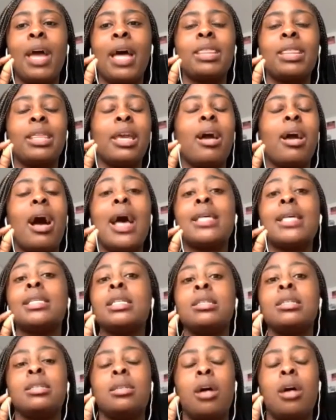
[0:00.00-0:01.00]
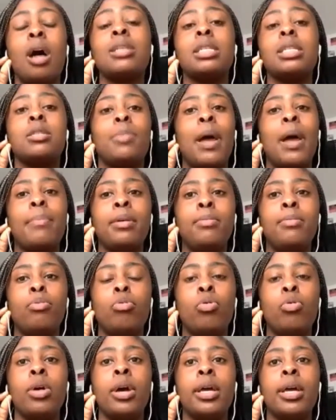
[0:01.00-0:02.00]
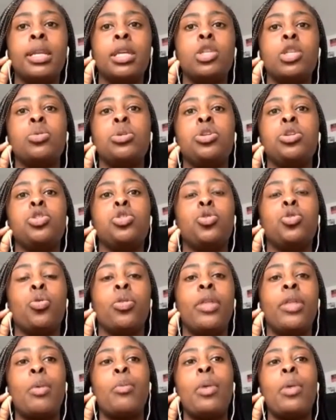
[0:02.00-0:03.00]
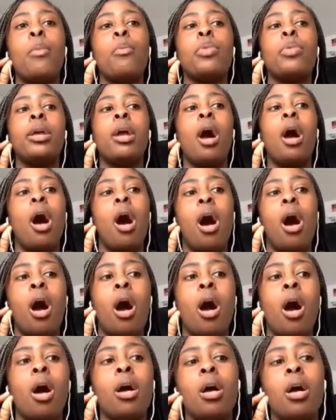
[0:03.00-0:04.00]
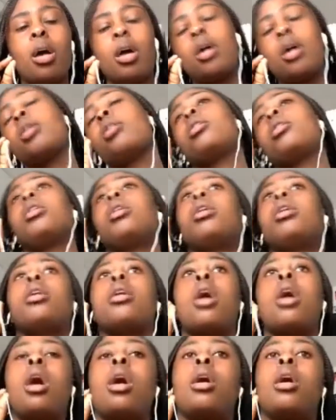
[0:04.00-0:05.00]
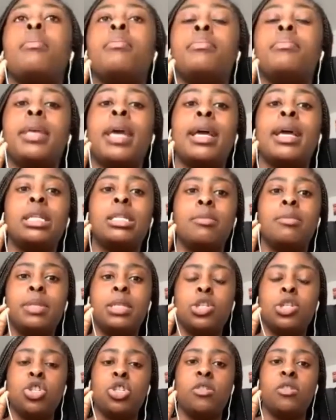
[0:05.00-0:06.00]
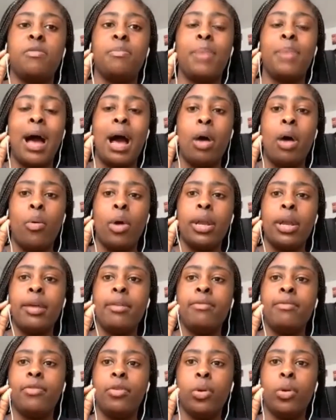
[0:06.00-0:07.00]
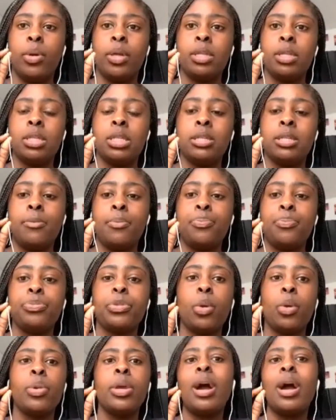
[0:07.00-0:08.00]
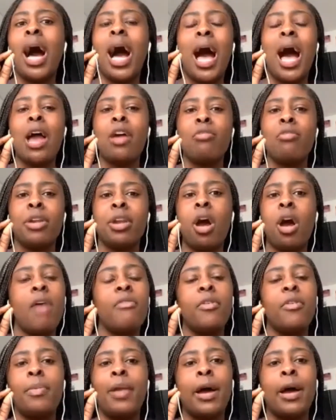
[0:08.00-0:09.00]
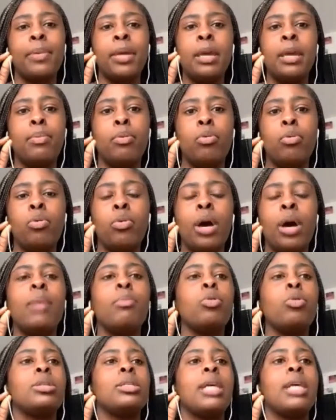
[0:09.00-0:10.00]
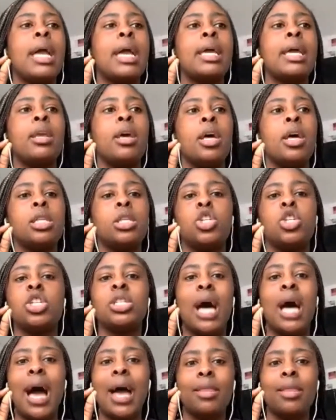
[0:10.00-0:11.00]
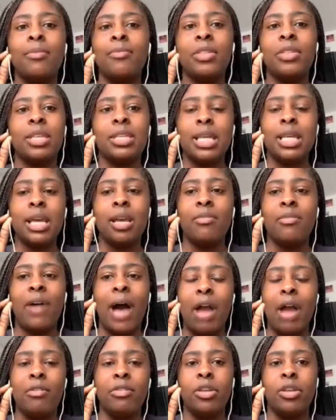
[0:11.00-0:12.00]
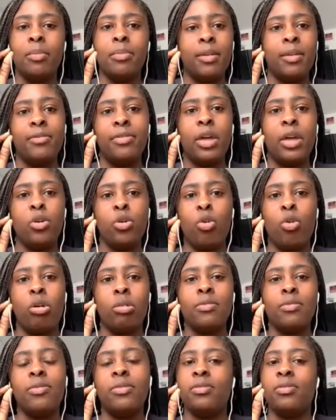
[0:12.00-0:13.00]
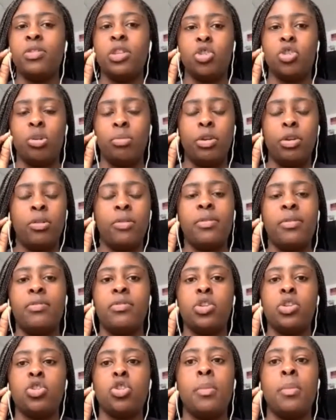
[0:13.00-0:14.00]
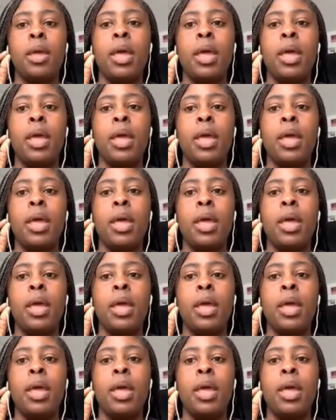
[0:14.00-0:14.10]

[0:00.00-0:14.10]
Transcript: think us as Black people need to ensure that when we are getting into positions of power and influence, we are hiring other Black people. And I'm not saying to just hire them for the sake of hiring them. If they're not fit for the job, they're not fit for the job.